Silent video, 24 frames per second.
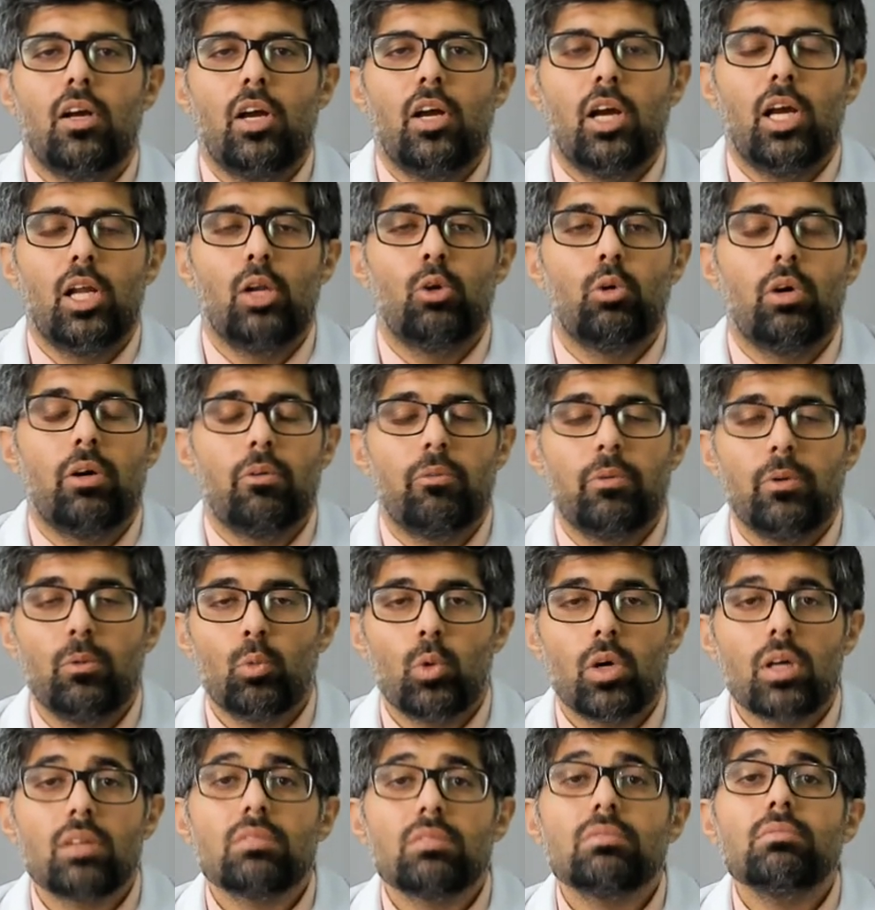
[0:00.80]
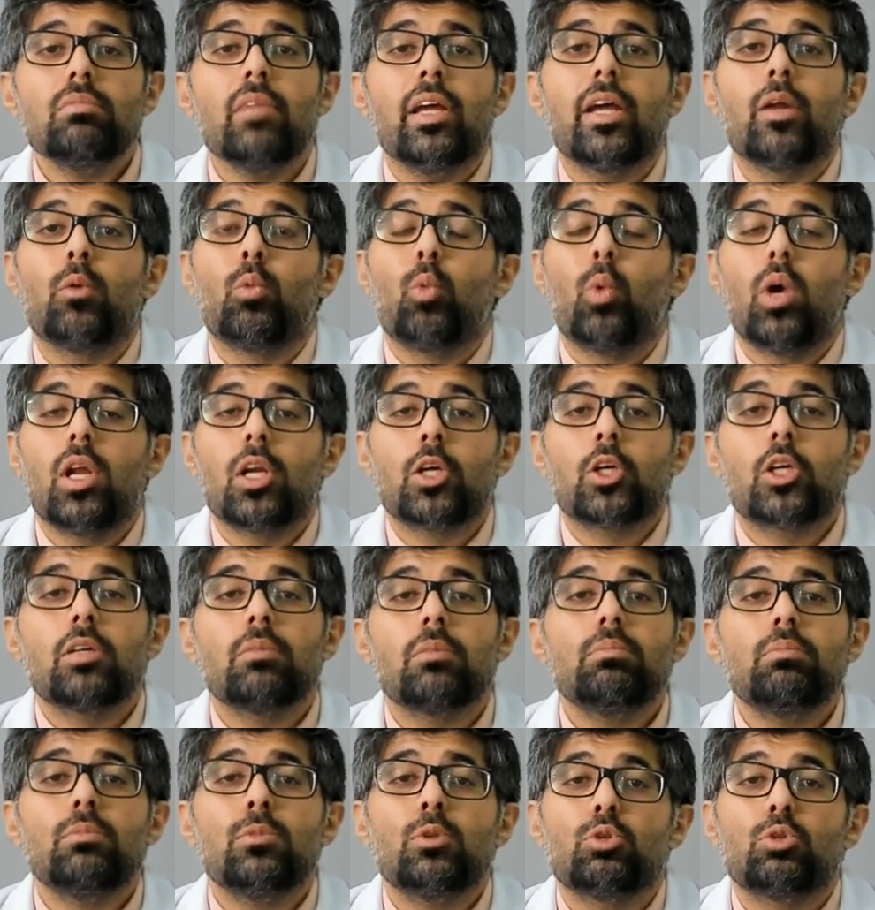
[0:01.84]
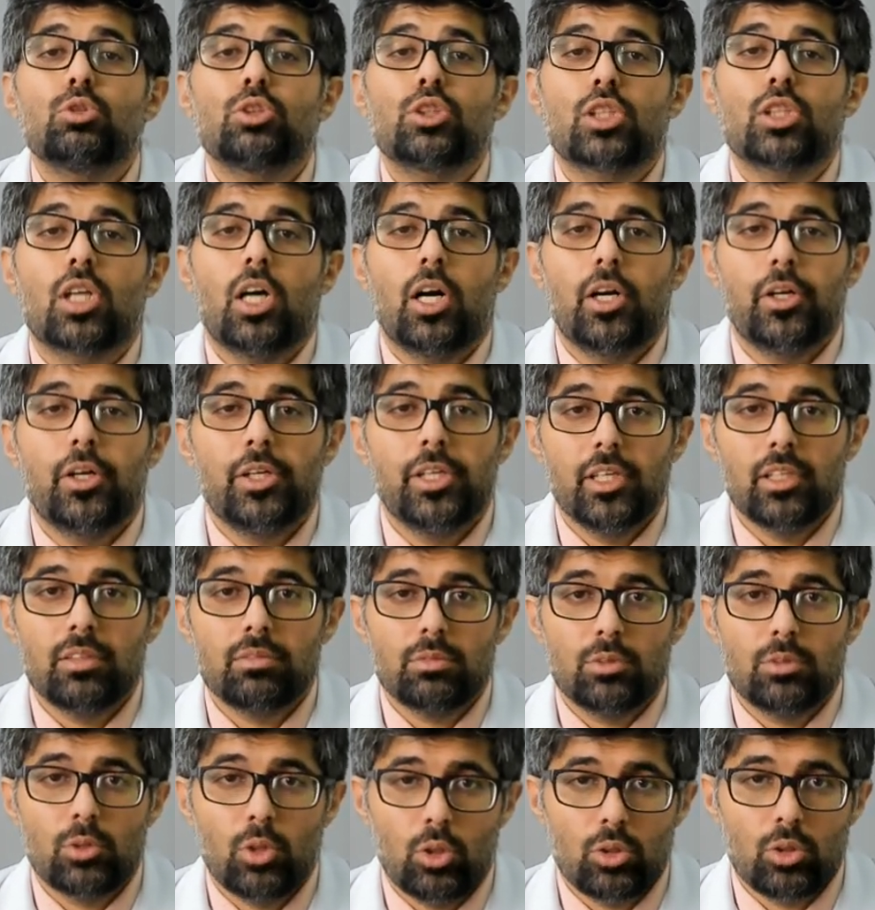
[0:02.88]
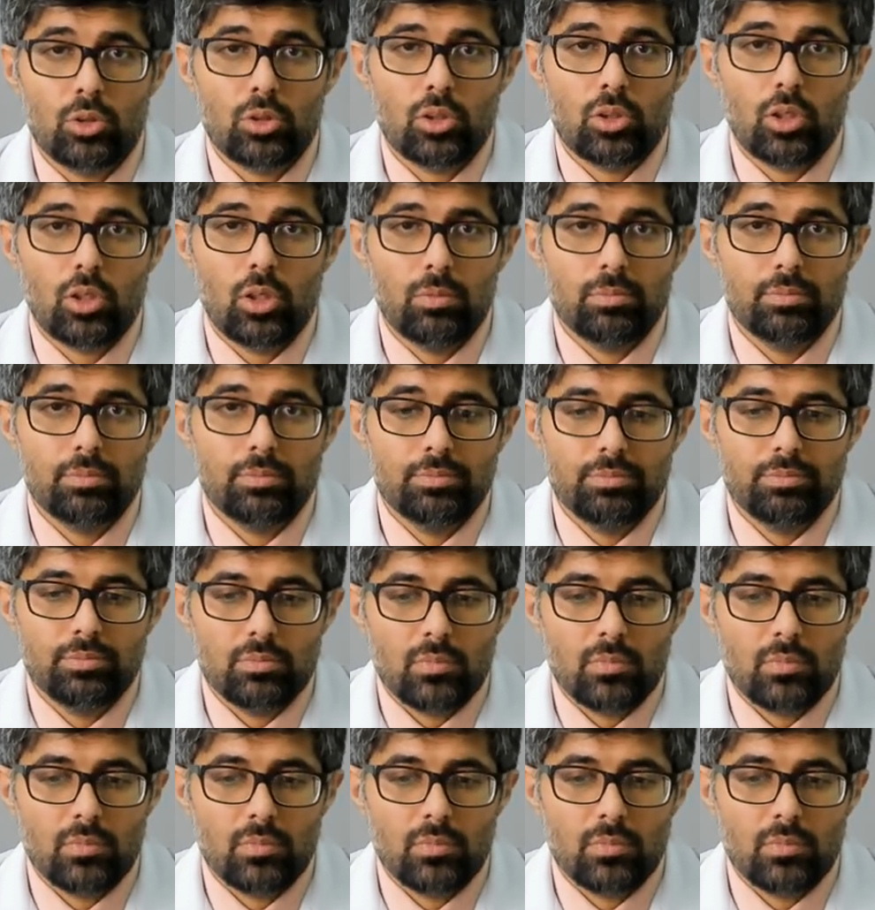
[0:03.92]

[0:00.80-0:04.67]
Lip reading: Hello everyone and welcome to sqadia.com.